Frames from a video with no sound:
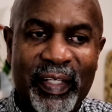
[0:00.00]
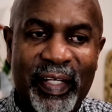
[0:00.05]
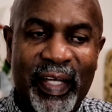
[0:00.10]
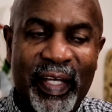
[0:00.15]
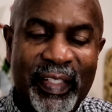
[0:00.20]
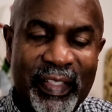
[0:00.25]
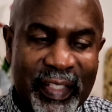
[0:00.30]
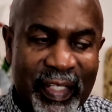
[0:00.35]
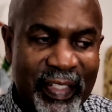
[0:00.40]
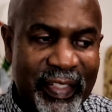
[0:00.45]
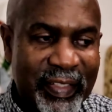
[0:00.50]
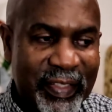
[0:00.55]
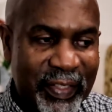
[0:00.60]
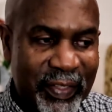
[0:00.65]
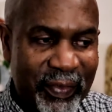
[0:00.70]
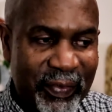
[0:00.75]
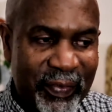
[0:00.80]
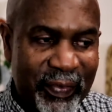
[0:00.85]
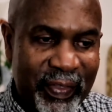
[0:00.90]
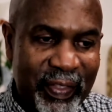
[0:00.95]
And then, you
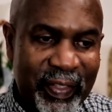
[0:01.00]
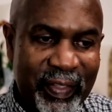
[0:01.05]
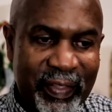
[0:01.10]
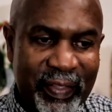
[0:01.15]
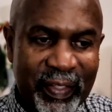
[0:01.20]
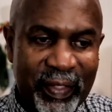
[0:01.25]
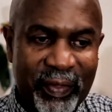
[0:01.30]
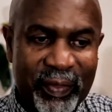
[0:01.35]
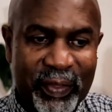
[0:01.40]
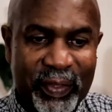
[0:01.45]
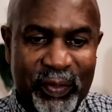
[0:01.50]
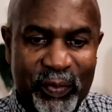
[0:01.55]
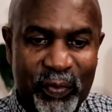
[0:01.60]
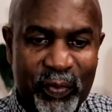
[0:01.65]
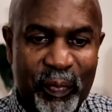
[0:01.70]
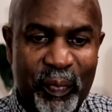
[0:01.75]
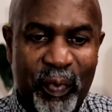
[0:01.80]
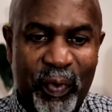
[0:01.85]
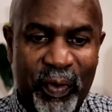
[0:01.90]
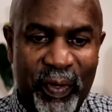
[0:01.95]
know, the other
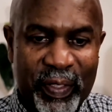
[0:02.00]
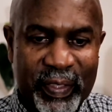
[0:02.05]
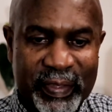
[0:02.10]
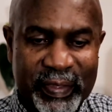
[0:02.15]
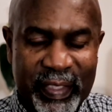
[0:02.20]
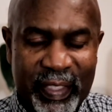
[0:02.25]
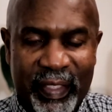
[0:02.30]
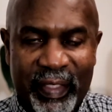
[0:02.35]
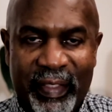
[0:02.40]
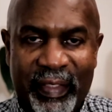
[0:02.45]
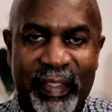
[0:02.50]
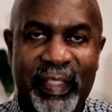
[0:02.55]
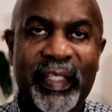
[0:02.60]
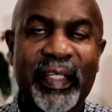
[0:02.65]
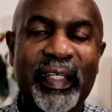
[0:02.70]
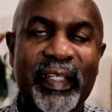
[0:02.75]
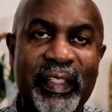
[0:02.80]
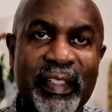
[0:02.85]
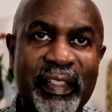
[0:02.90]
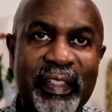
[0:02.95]
two boys,
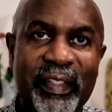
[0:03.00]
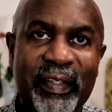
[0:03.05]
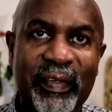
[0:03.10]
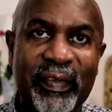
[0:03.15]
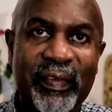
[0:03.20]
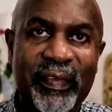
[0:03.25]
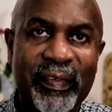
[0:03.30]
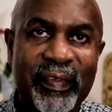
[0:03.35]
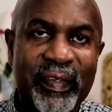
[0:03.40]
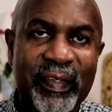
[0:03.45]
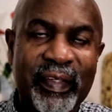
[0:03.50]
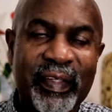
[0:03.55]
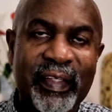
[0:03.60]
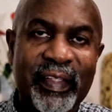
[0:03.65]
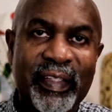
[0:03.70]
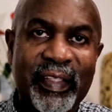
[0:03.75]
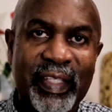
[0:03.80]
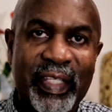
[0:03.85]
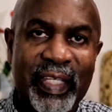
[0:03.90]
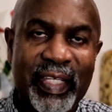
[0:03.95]
they
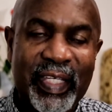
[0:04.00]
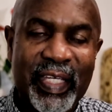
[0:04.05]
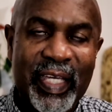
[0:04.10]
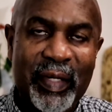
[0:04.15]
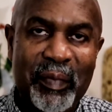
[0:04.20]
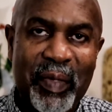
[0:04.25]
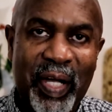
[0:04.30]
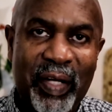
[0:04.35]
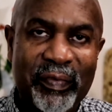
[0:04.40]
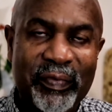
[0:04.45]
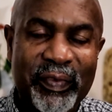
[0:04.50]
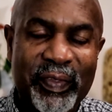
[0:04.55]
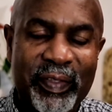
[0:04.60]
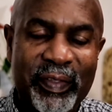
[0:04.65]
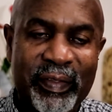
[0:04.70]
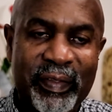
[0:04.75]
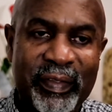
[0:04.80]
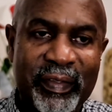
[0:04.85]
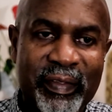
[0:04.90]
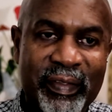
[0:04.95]
came after.